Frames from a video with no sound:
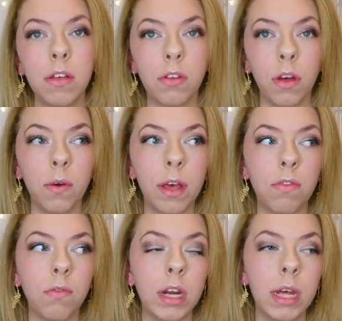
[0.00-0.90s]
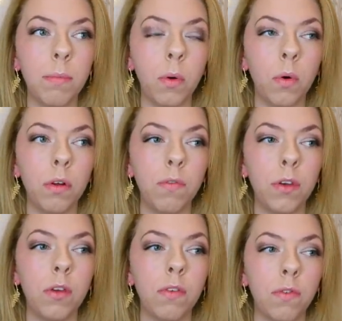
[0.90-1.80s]
So it's really important
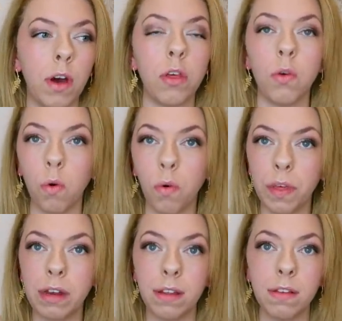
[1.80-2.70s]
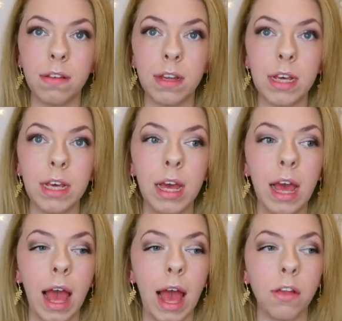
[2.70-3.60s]
for you to find your authenticity
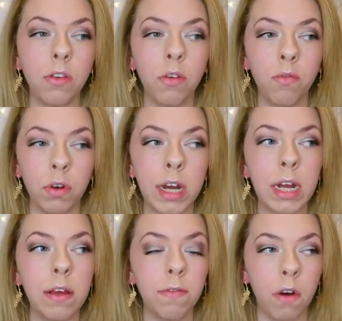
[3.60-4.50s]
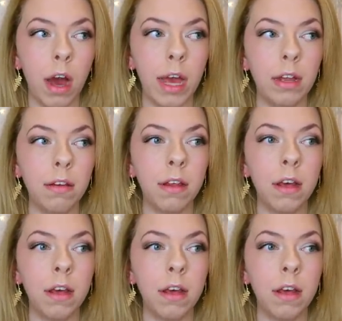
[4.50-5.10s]
and to really find